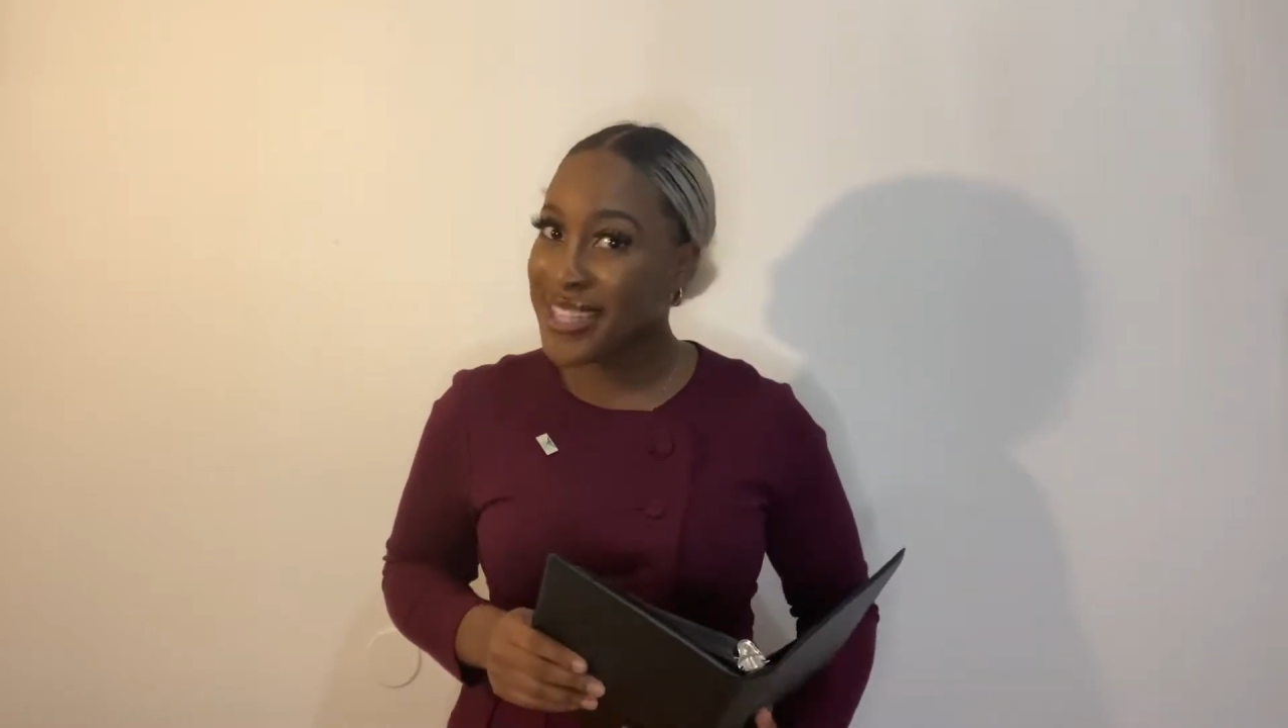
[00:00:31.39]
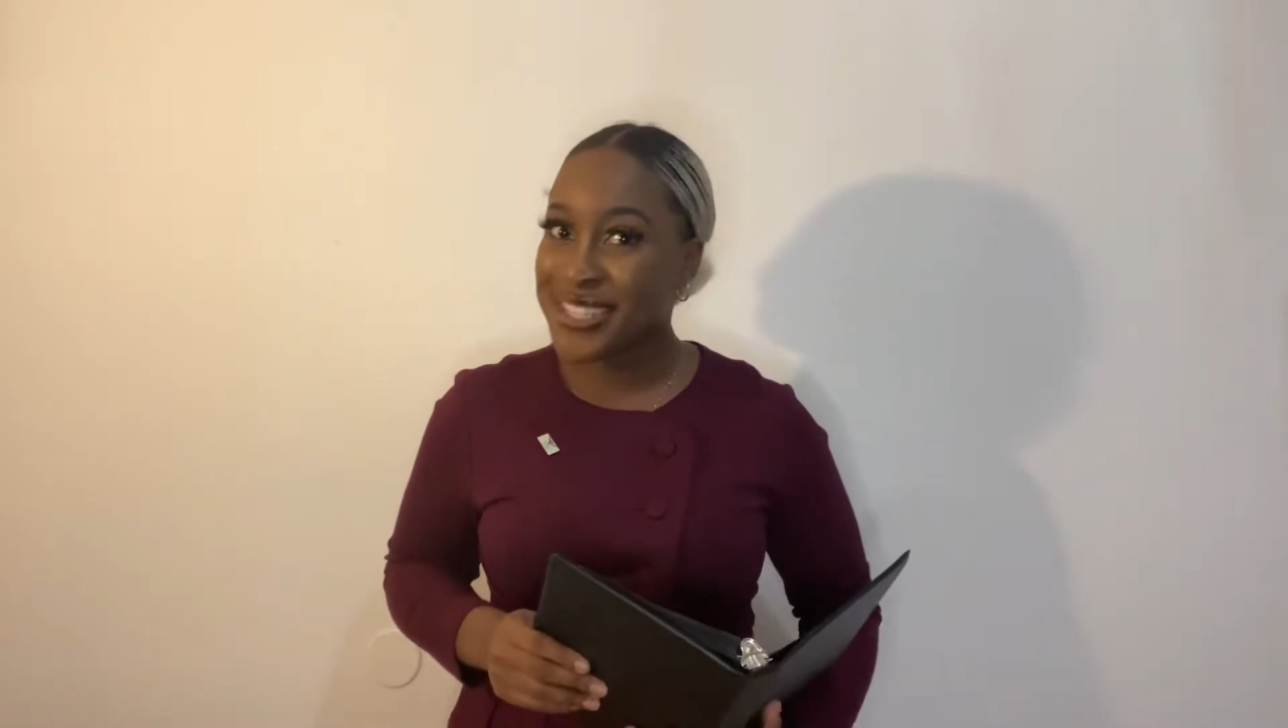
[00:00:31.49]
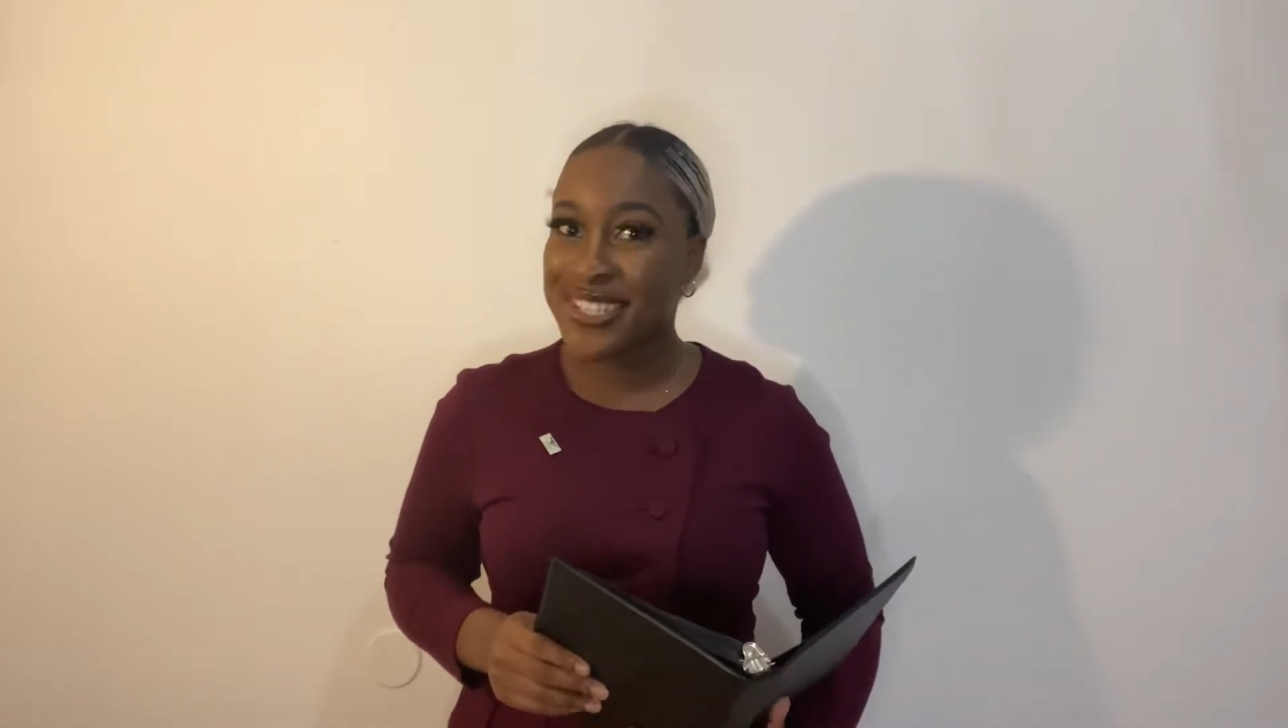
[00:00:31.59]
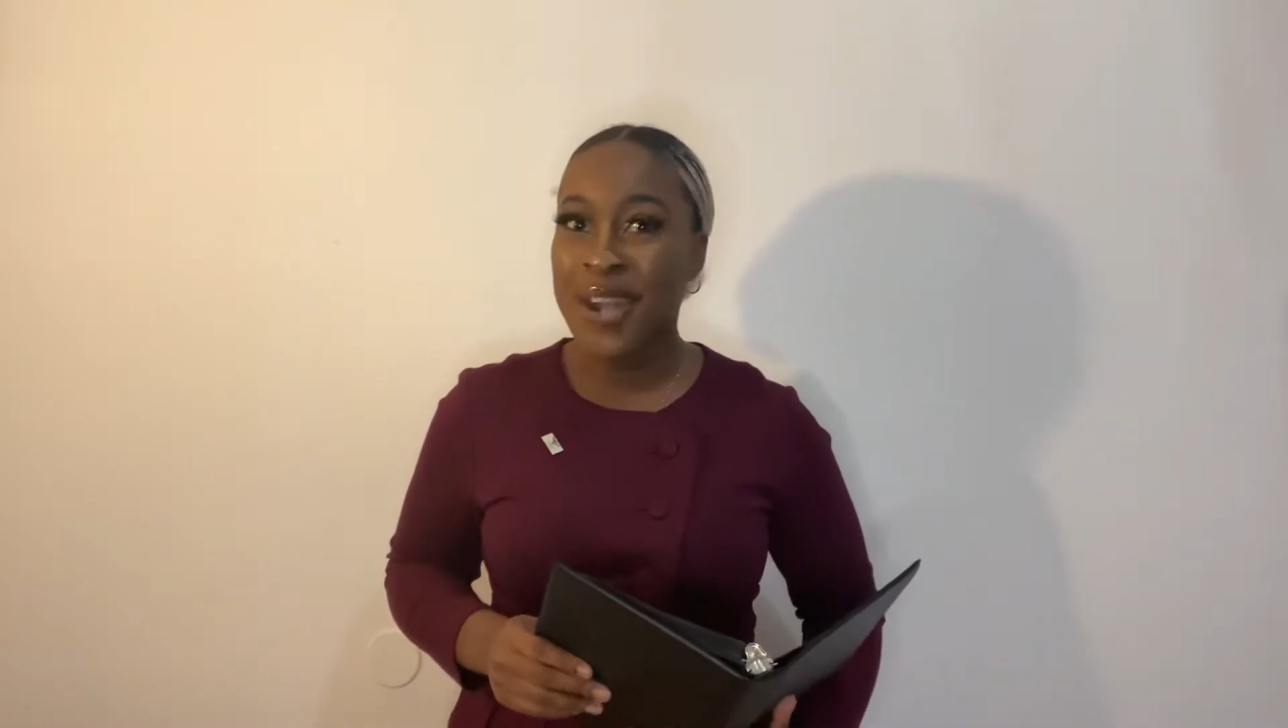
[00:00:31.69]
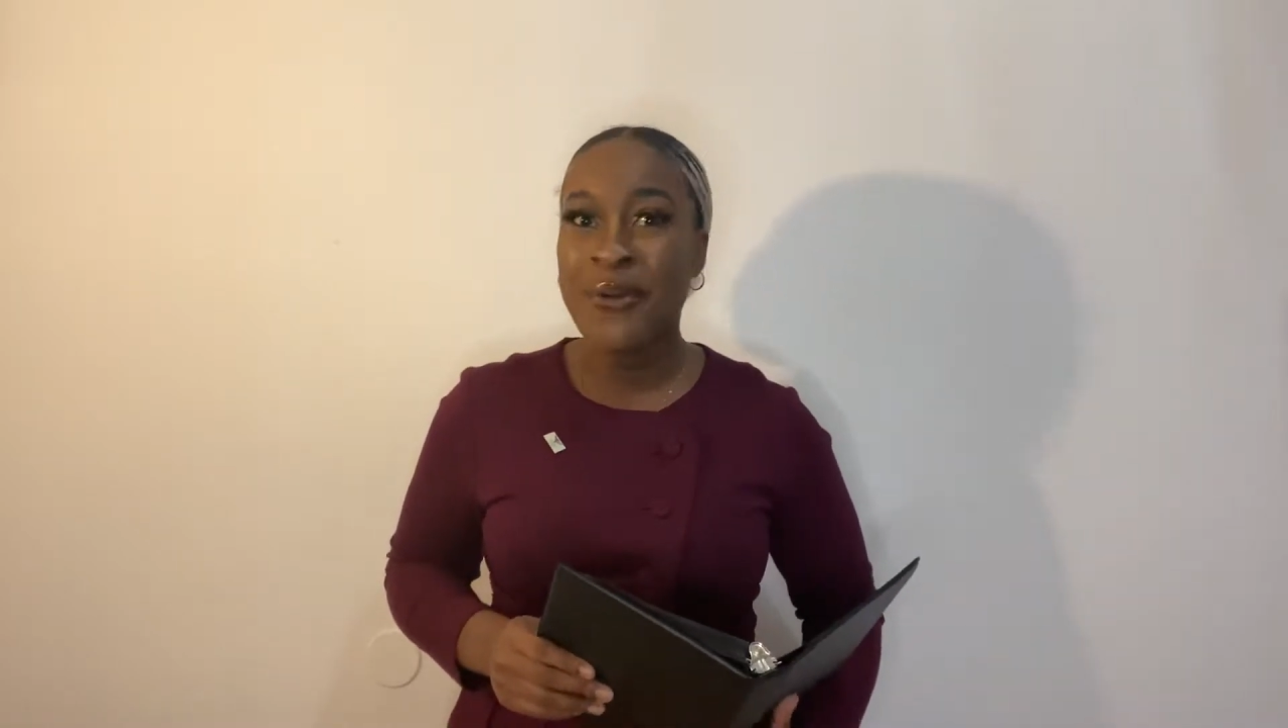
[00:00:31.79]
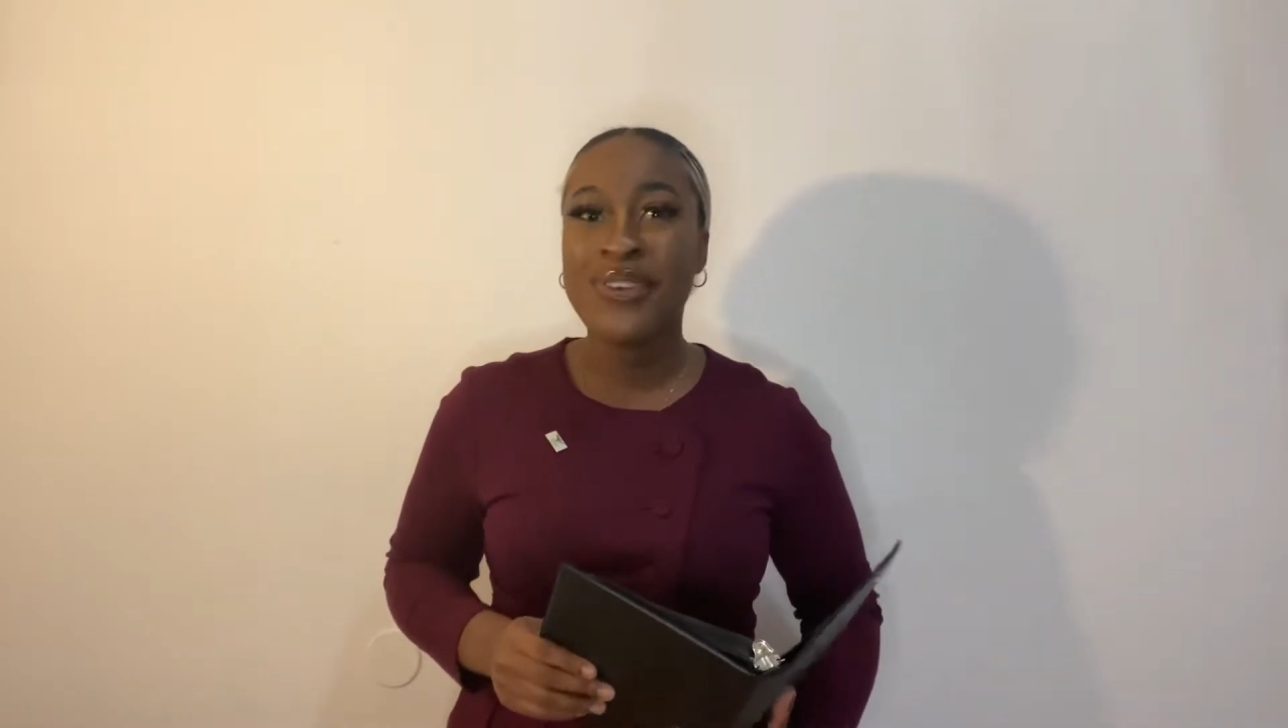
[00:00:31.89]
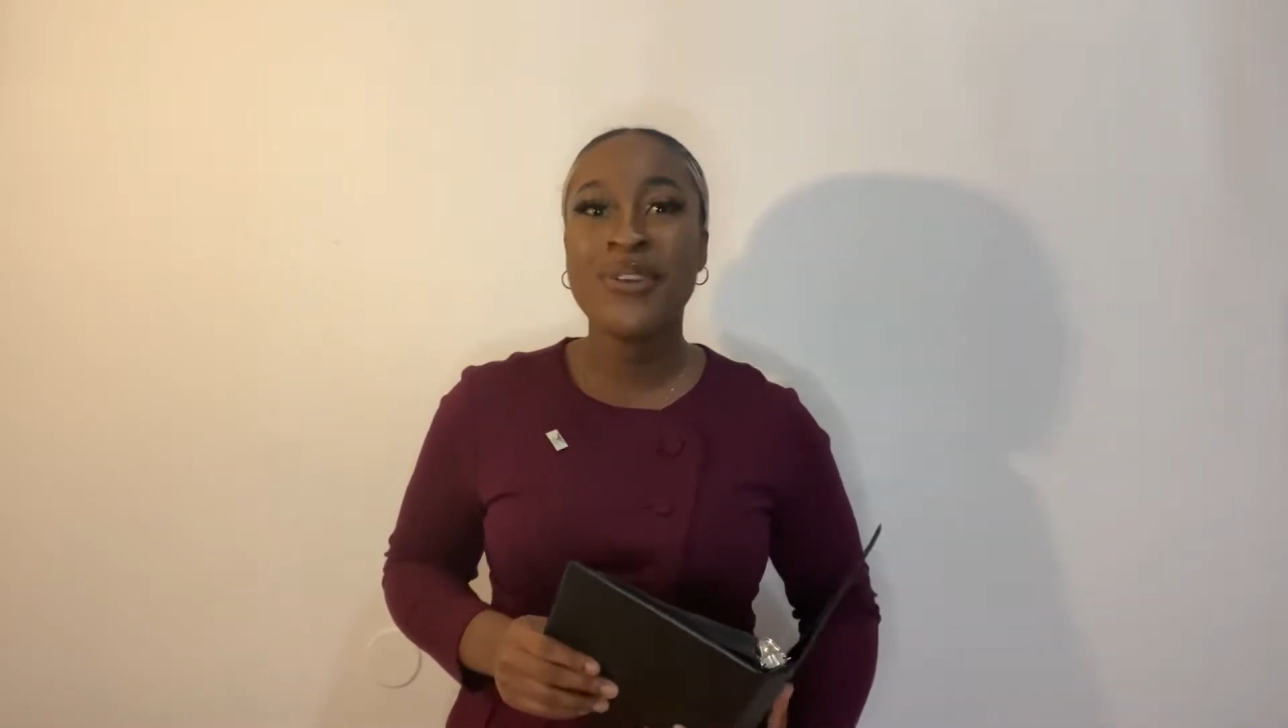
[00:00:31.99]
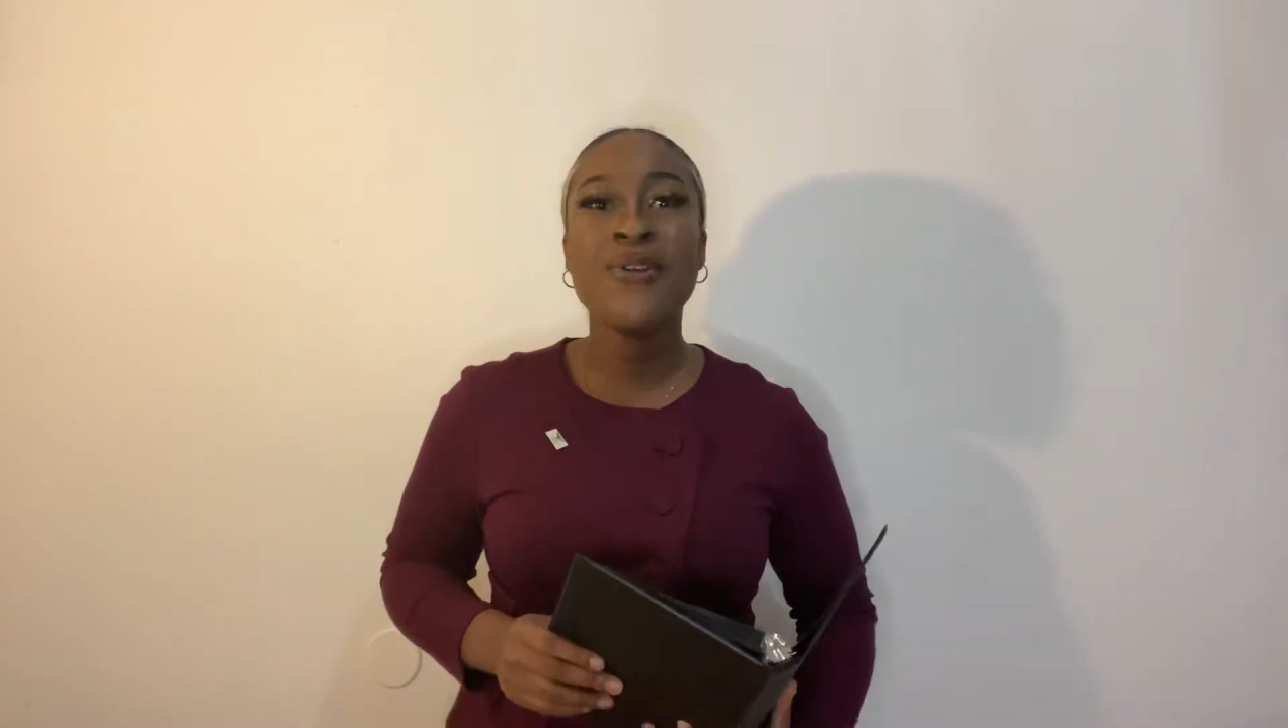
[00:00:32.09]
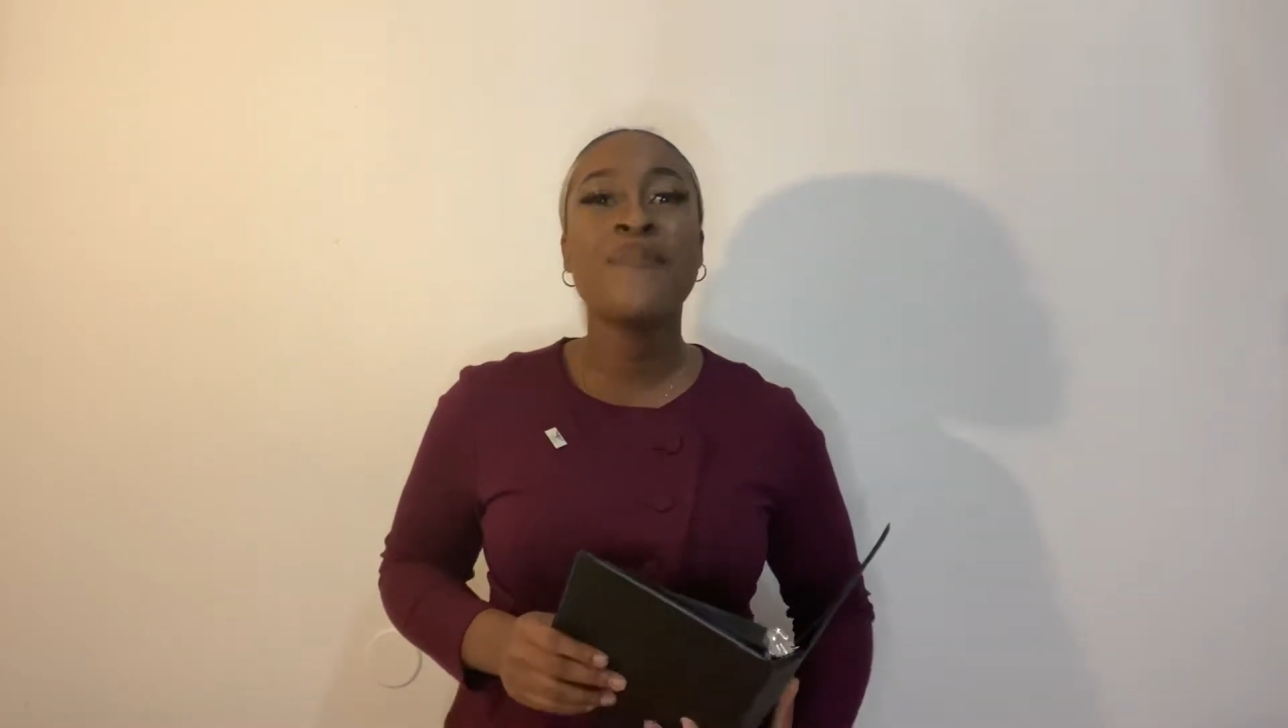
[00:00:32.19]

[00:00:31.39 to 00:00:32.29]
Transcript: to show you